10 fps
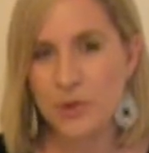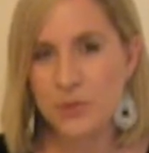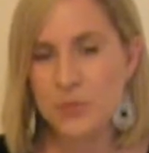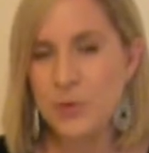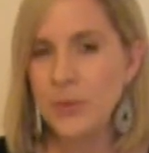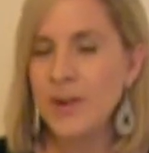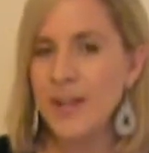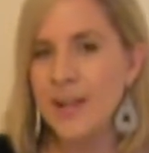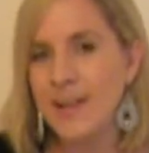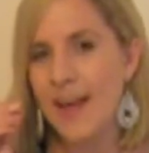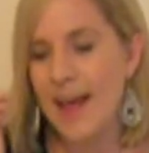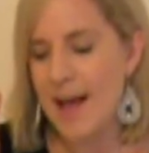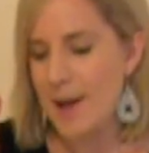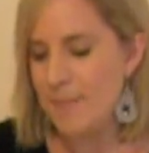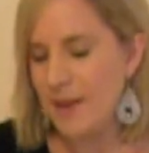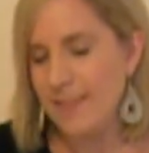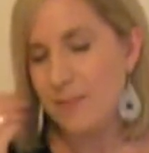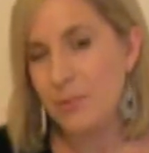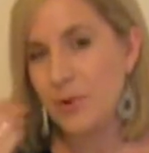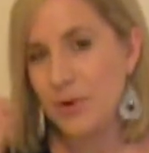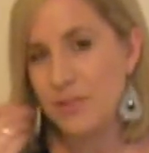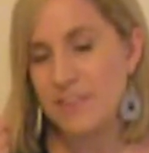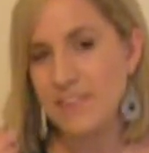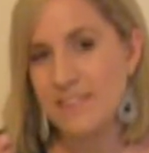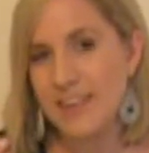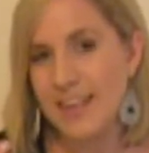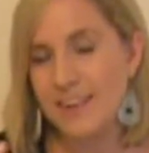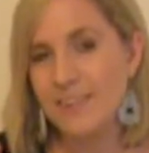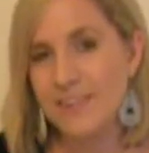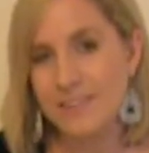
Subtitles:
cotton wool and then put it onto the skin,